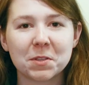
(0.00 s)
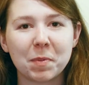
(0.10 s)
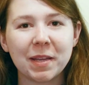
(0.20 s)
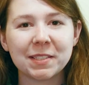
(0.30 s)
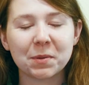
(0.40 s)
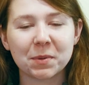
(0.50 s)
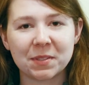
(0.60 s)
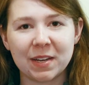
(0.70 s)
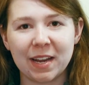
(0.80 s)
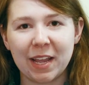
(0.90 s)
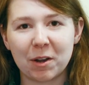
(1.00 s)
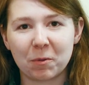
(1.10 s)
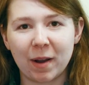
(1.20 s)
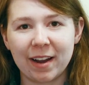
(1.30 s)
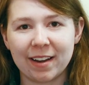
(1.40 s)
the space that we're standing
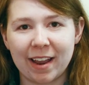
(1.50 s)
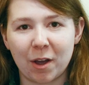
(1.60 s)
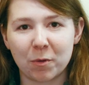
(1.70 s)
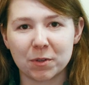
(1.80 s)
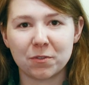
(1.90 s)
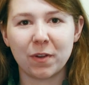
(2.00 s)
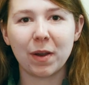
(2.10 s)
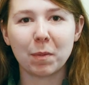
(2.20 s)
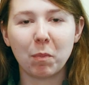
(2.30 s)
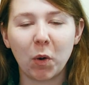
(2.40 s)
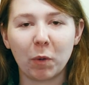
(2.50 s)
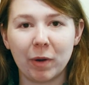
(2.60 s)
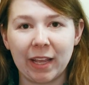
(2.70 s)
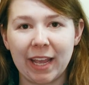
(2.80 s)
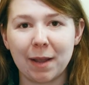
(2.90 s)
in right now was very important
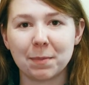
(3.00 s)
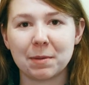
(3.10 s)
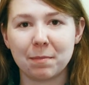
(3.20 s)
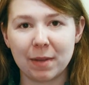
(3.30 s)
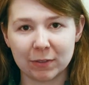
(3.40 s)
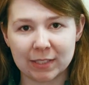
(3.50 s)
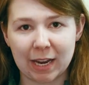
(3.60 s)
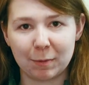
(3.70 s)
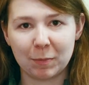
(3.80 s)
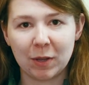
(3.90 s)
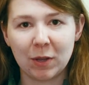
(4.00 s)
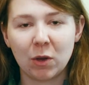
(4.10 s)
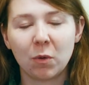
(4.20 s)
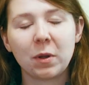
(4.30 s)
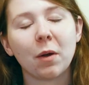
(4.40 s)
when it came to mealtime.
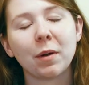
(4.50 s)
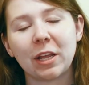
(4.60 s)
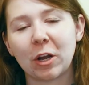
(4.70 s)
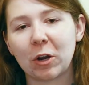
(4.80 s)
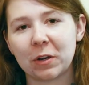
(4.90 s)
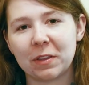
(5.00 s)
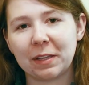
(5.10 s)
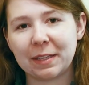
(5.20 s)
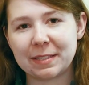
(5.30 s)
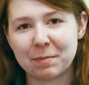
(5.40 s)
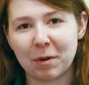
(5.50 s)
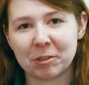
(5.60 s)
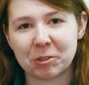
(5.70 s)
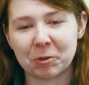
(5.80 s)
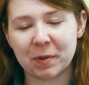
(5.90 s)
We already heard that Lizzie
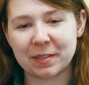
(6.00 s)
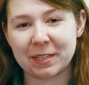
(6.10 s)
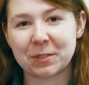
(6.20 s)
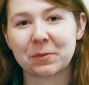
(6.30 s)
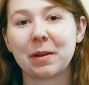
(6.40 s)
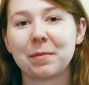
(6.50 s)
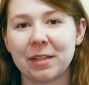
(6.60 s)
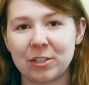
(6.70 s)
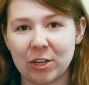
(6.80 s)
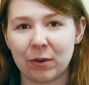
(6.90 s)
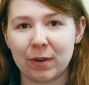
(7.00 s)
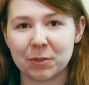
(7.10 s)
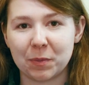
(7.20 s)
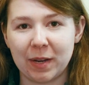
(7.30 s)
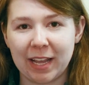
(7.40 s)
Marshall was extremely
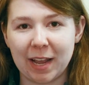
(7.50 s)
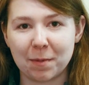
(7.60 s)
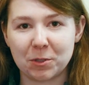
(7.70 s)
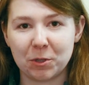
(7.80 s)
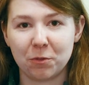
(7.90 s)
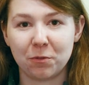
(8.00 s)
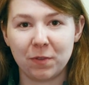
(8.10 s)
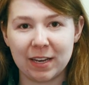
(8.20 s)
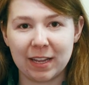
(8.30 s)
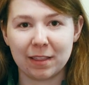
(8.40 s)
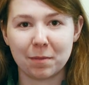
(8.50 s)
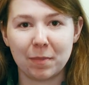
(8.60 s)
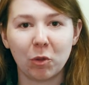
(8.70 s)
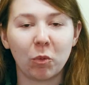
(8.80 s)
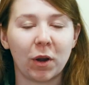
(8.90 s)
generous when it came to feeding the
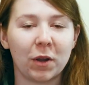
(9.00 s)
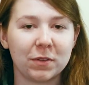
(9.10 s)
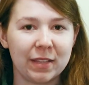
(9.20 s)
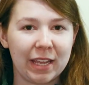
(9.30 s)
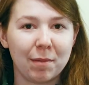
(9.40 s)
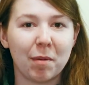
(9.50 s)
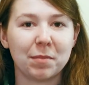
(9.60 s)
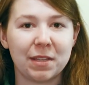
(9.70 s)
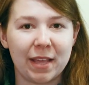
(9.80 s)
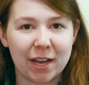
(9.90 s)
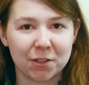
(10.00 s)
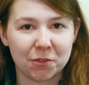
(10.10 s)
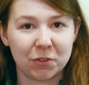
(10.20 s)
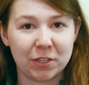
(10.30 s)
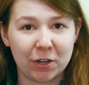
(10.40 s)
mill workers that came up to the
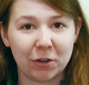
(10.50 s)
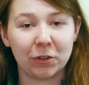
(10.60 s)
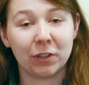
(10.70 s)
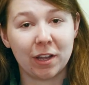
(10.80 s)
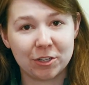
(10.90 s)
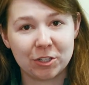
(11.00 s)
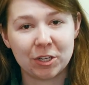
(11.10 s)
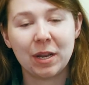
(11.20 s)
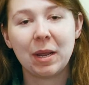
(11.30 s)
house for dinner or lunch.